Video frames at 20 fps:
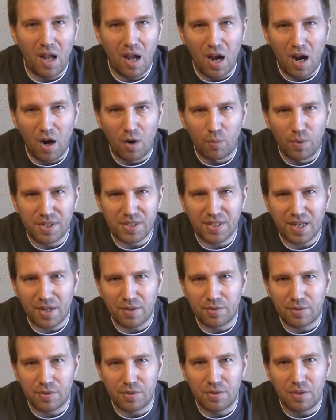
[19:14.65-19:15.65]
uh, reached
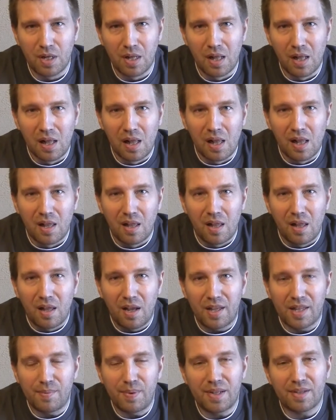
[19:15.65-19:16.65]
out to.
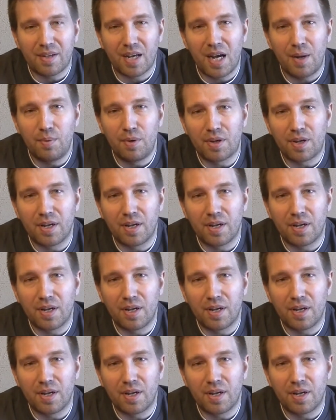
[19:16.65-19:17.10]
In the meantime,